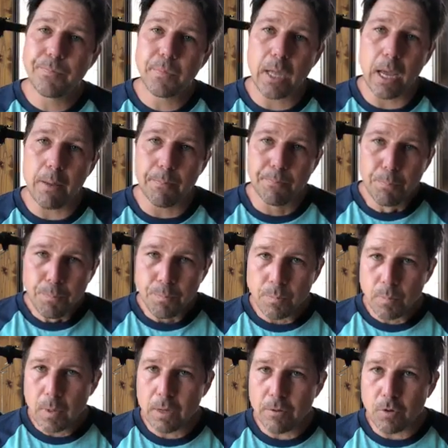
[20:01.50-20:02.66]
okay?
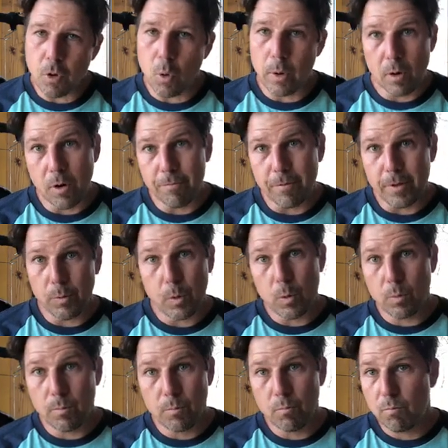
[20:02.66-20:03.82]
And hopefully we
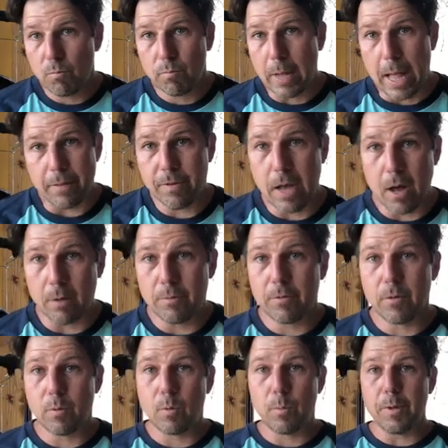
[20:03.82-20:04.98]
won't pass out,
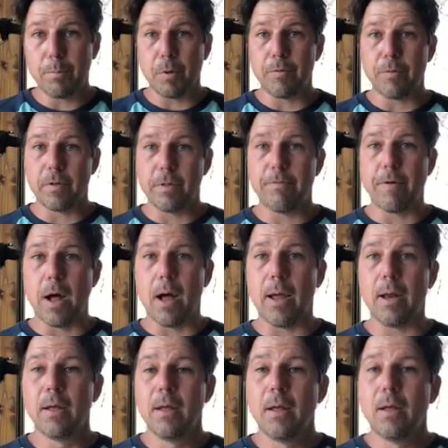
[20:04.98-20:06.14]
so we'll be perfectly
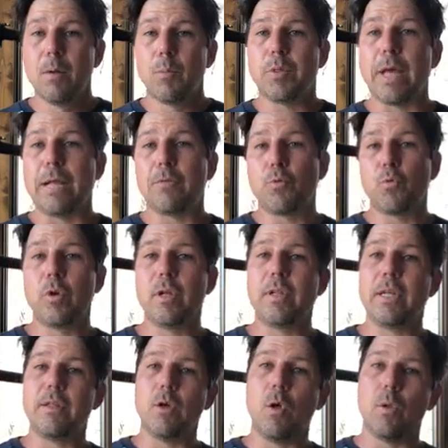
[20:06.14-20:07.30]
fine. But that's
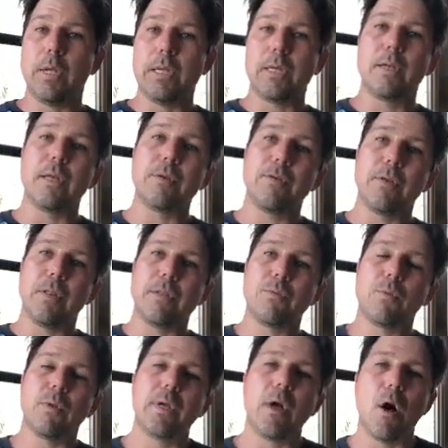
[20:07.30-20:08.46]
really the only condition that's
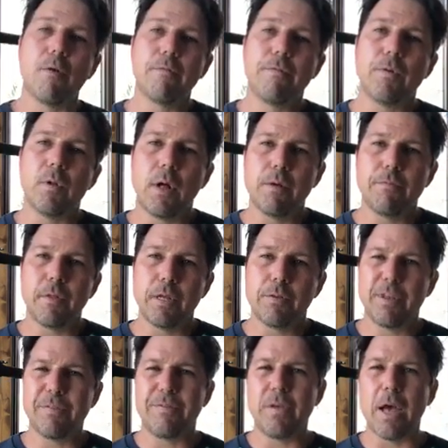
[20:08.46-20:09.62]
really harmful of this.
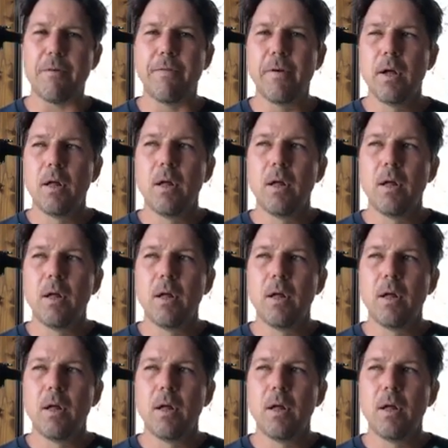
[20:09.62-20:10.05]
If you have,